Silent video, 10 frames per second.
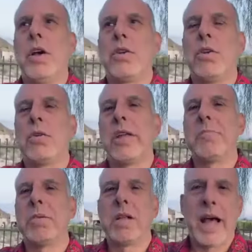You don't need a
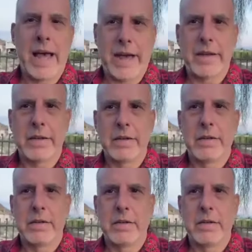plan
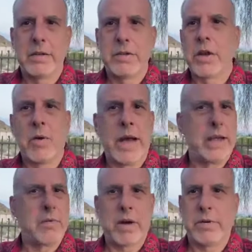to go
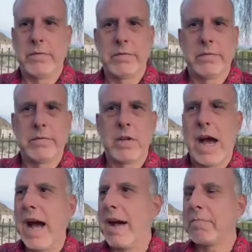anywhere. You
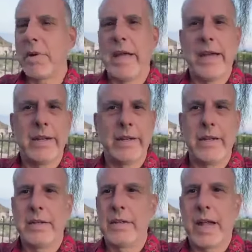hop in
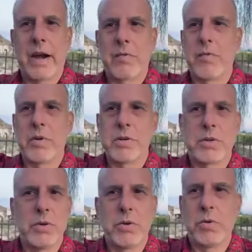Air Force
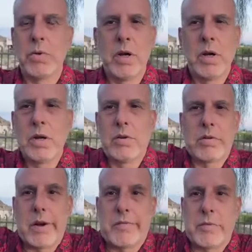Two
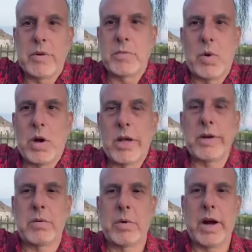or Air Force One
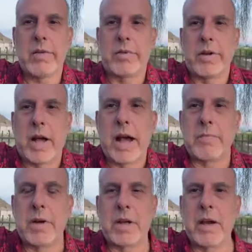or whatever. You
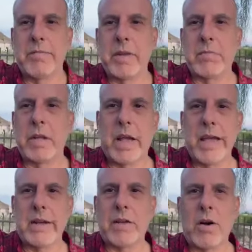hop in a government
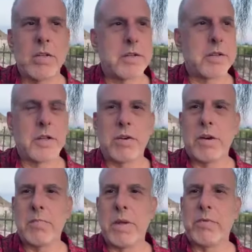plane and all the
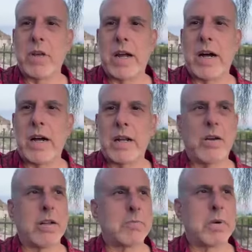security people get on and
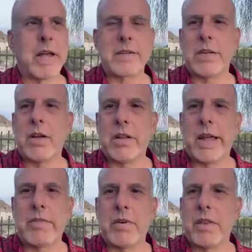all the press and all
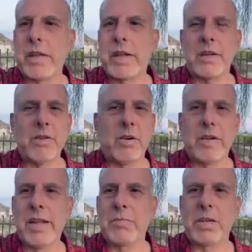the everything, and you don't
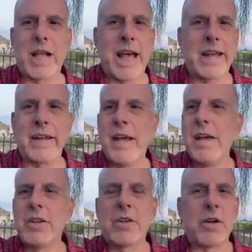need a plan
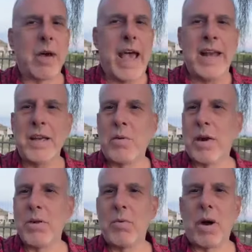to go anywhere
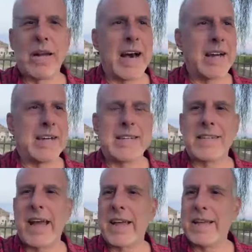you want on a
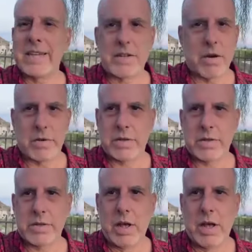second's
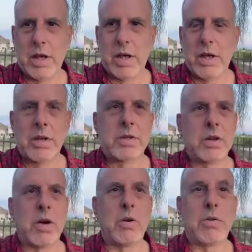notice.
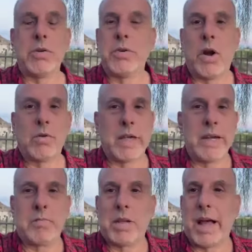So you don't
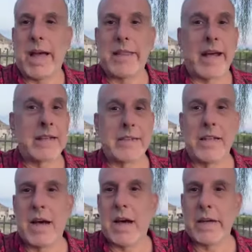need a plan. That's a
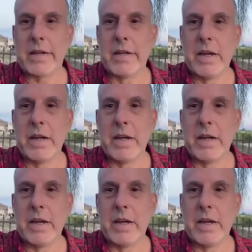lie.